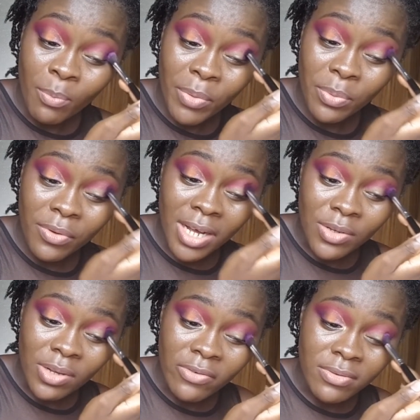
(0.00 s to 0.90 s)
people
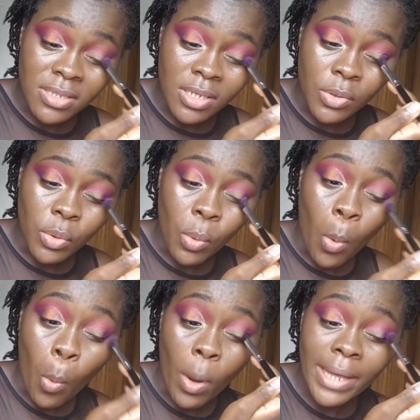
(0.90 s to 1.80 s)
cannot even tell you
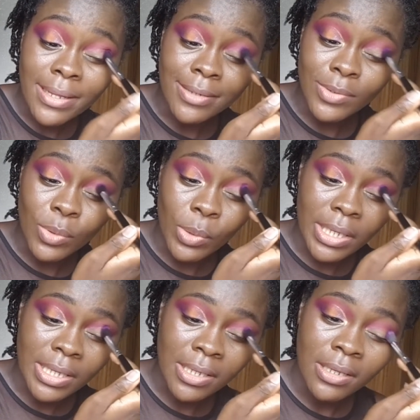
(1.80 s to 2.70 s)
why they are not
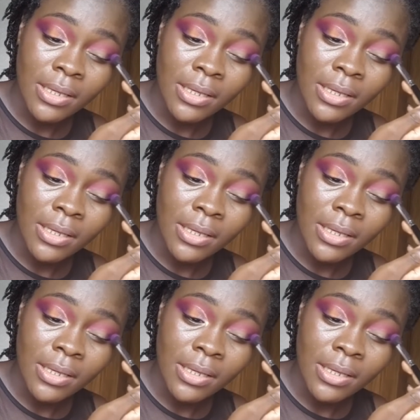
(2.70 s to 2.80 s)
okay,